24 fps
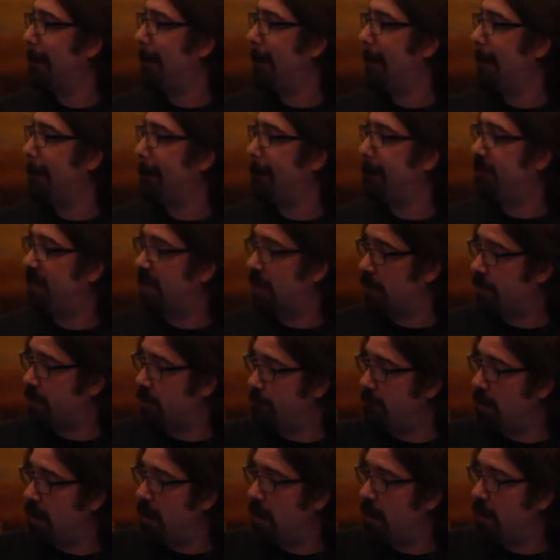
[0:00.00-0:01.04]
Um, down at
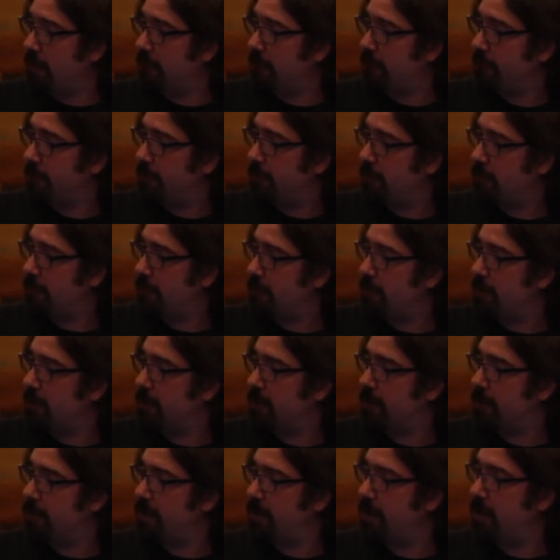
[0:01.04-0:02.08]
the bottom, hard
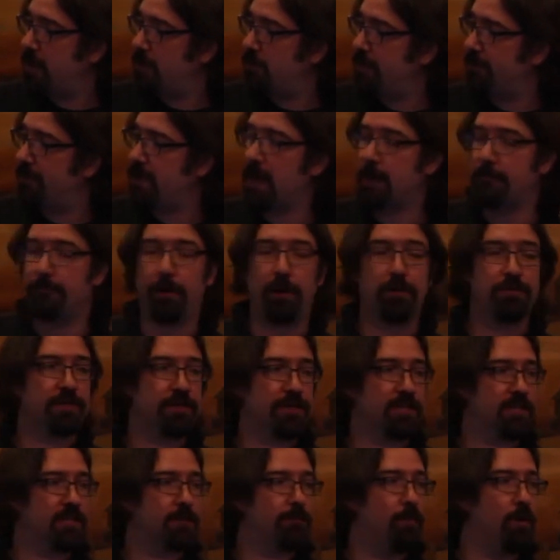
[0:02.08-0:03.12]
to see here, we've got
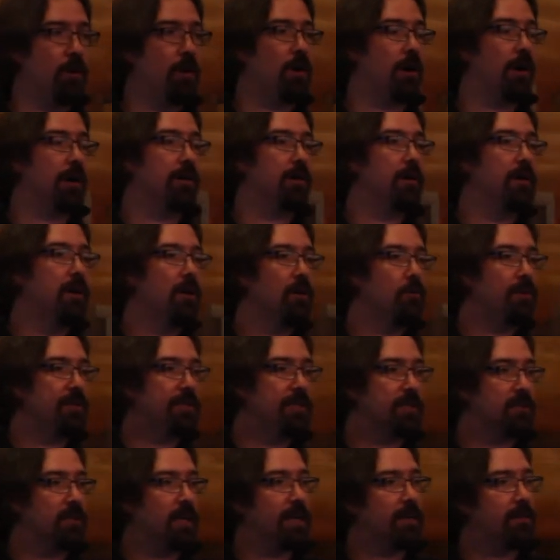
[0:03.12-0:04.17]
POSIX spawn,
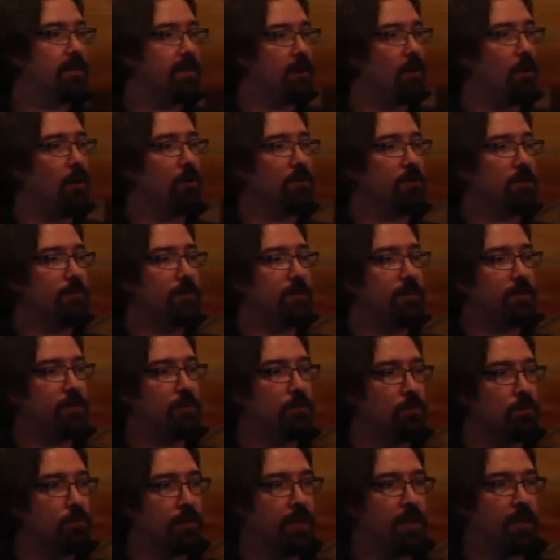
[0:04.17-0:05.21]
which is like the ultimate
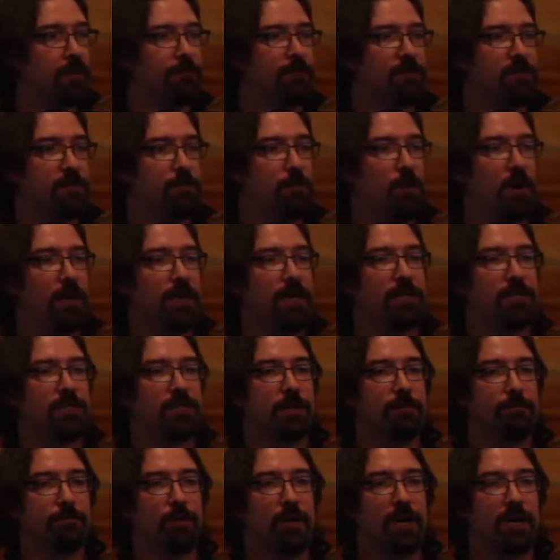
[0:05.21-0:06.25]
toolkit for spawning
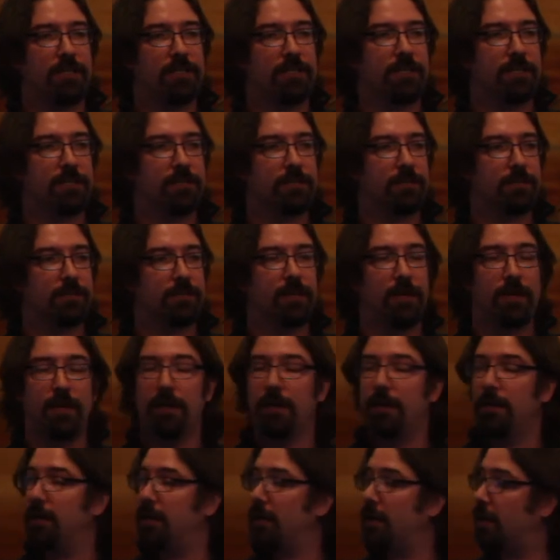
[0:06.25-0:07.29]
subprocesses.
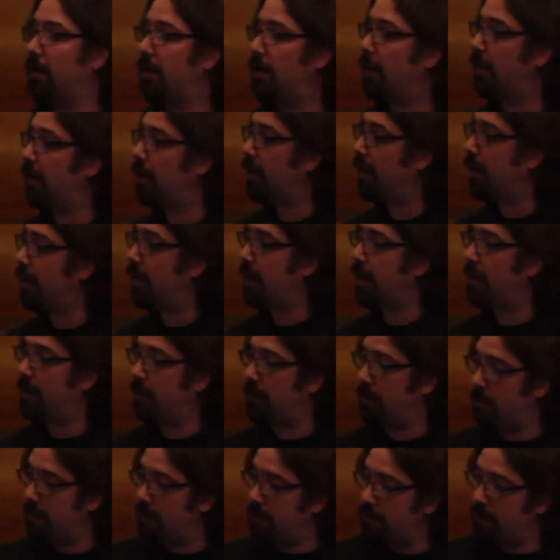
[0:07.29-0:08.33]
Uh, and
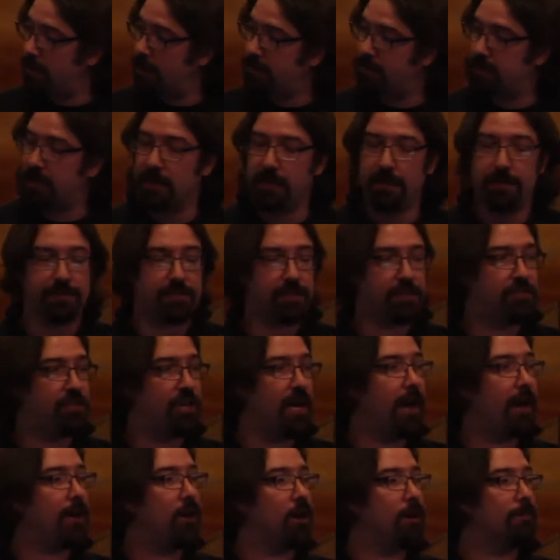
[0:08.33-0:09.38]
uh, incidentally, there's a
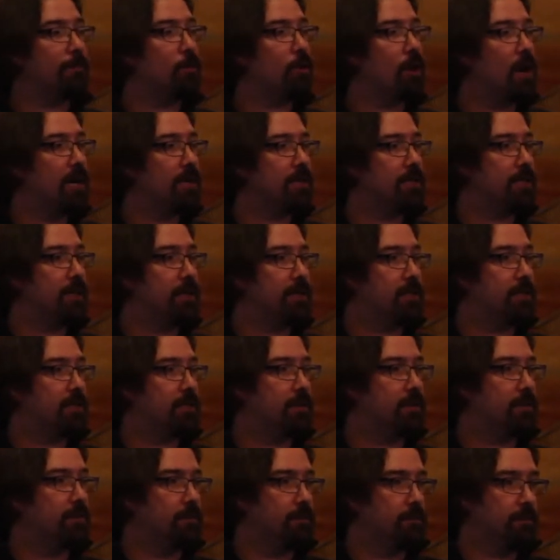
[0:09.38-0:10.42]
JNR
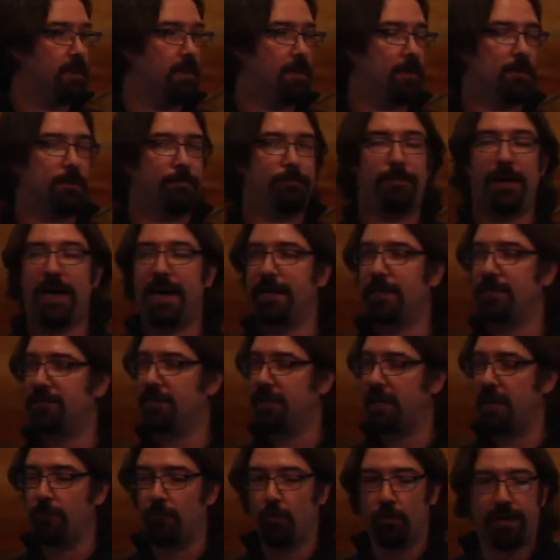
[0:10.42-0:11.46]
process uh, package
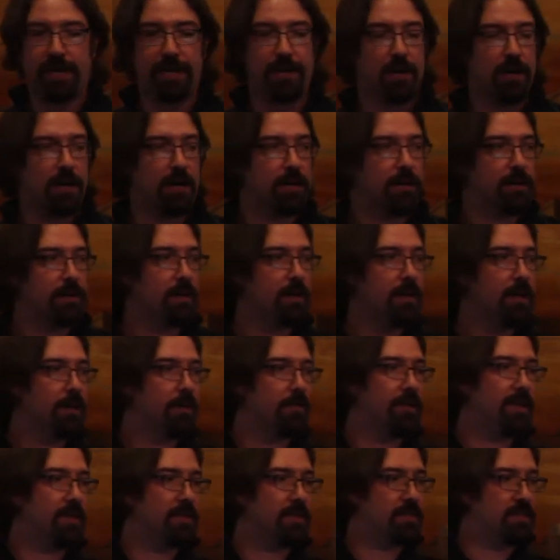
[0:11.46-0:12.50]
that I'm working on
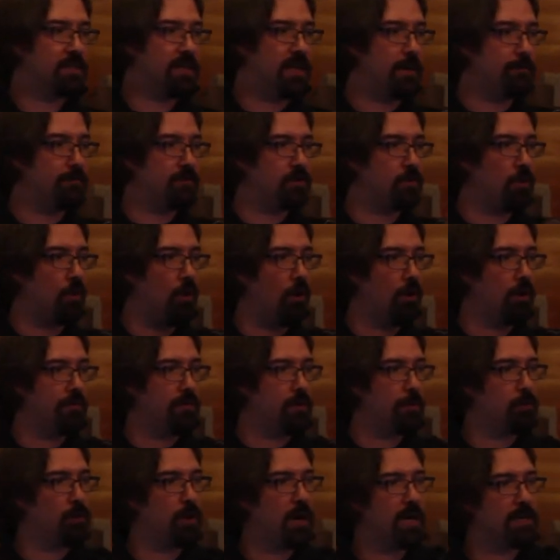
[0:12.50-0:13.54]
that skips all
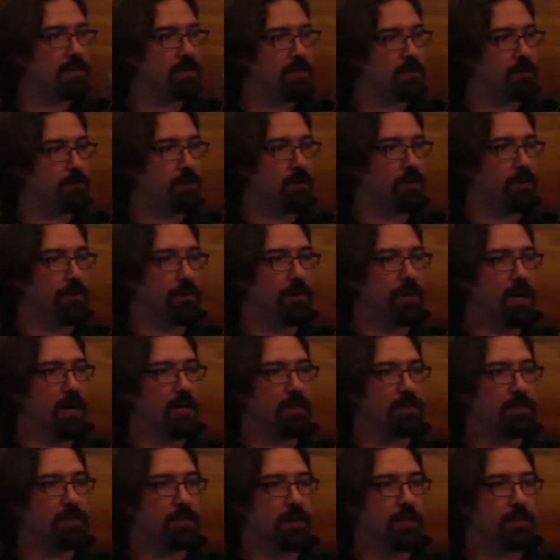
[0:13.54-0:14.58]
of the process builder
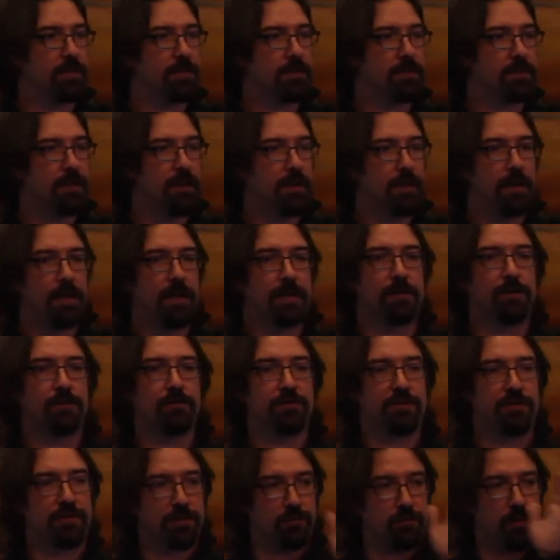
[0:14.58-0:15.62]
nonsense and
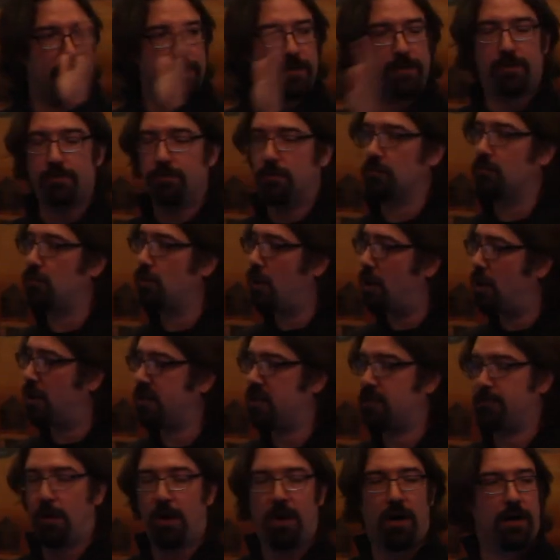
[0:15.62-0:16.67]
goes straight to a raw
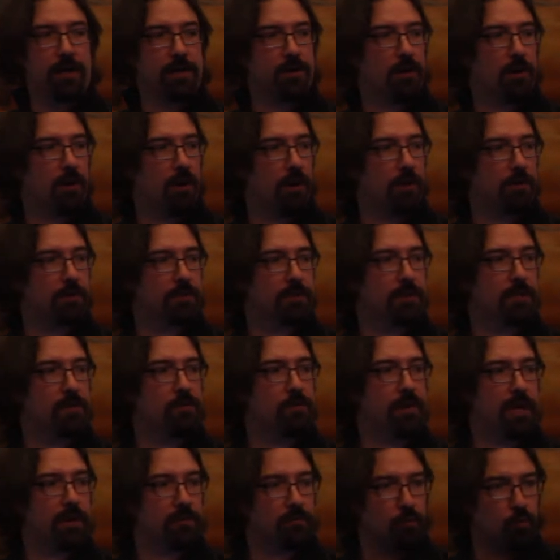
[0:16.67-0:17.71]
spawn call. So
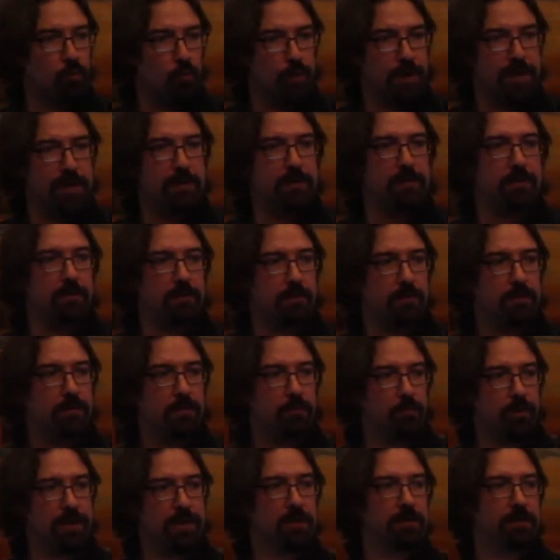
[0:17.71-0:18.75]
you get real,
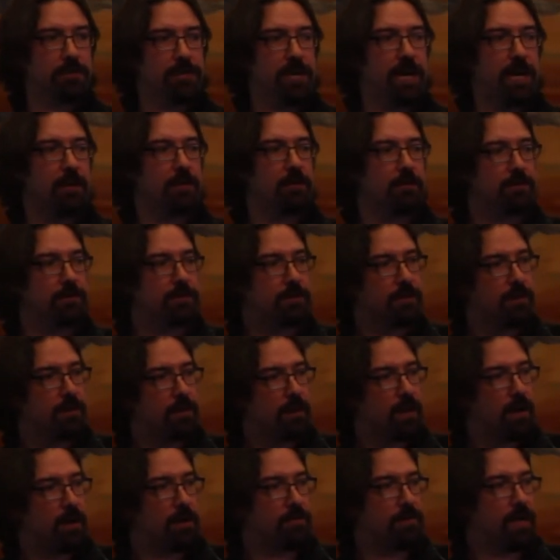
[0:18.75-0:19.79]
real channels
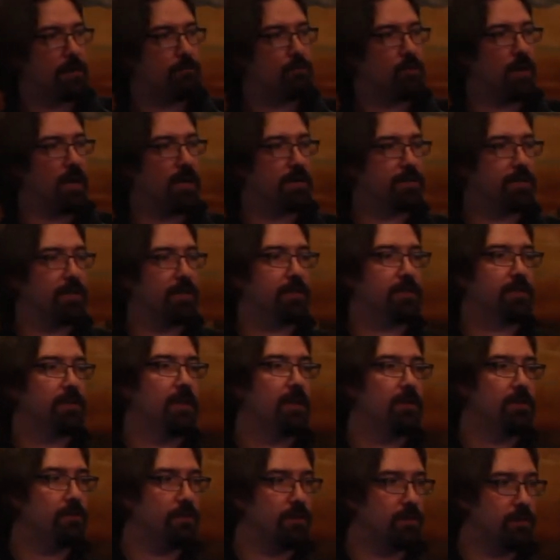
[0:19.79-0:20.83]
out of that process.
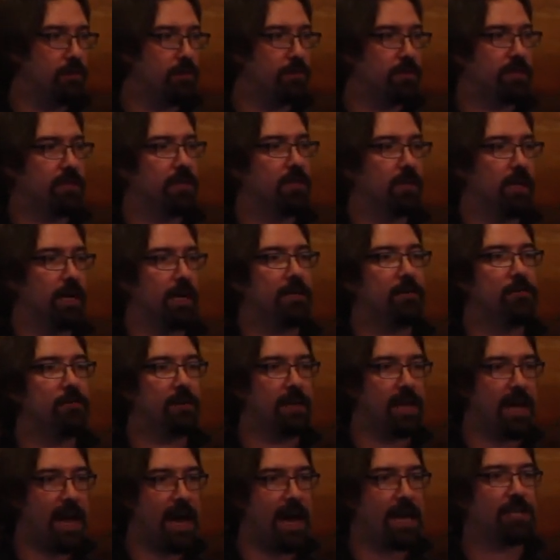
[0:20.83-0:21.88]
You can do select. You
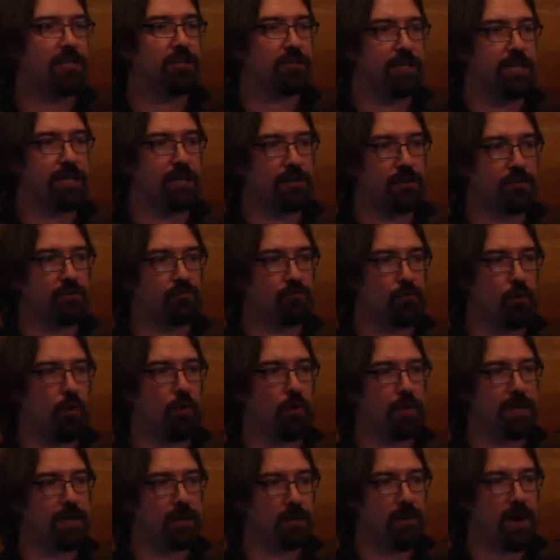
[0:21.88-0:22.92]
can actually
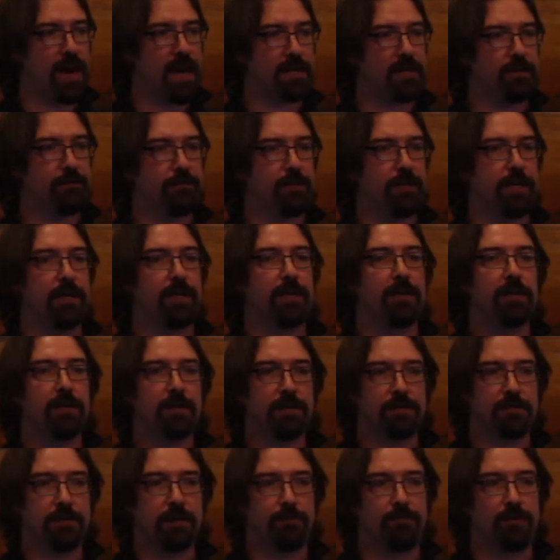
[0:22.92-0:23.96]
control interactively
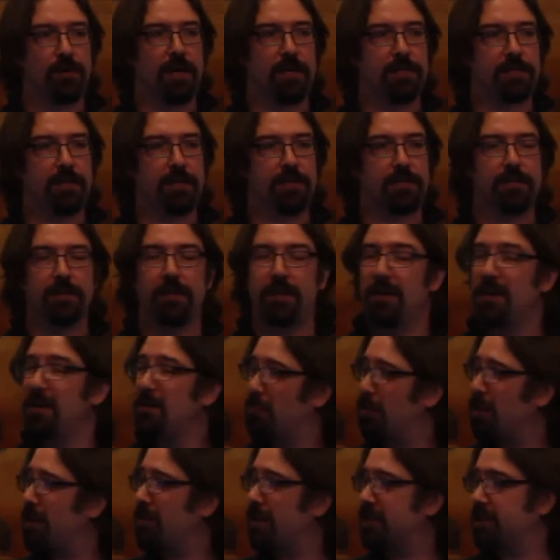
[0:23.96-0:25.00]
a subprocess.
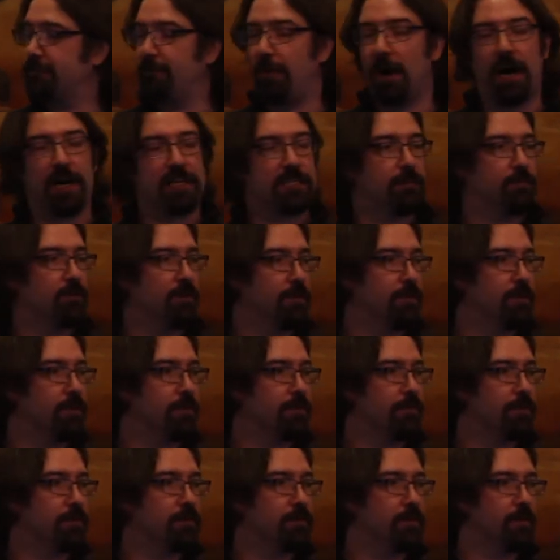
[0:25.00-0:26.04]
Pretty much impossible to
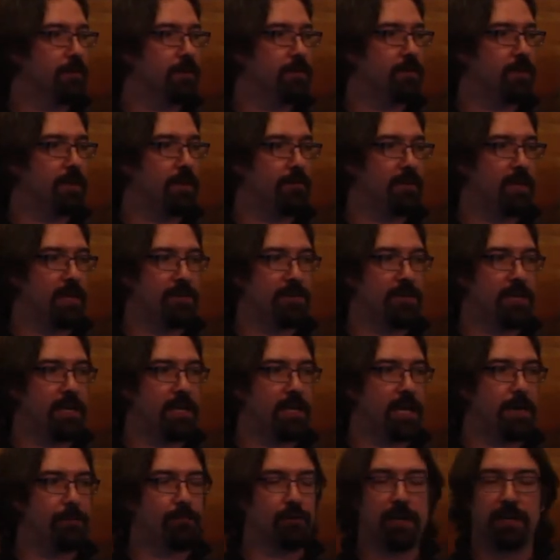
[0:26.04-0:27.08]
do through the JV,
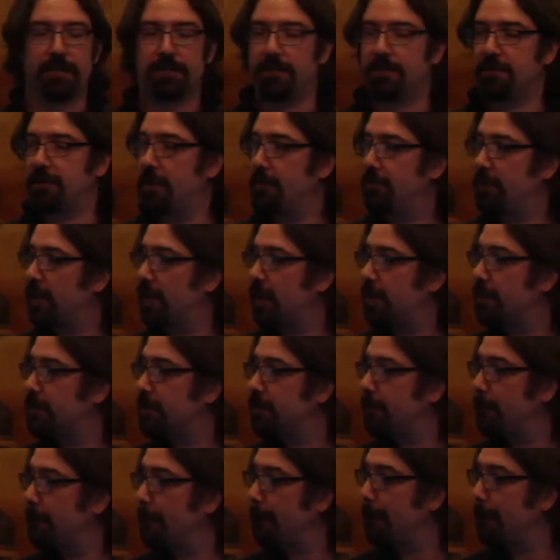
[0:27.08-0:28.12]
JDK process APIs.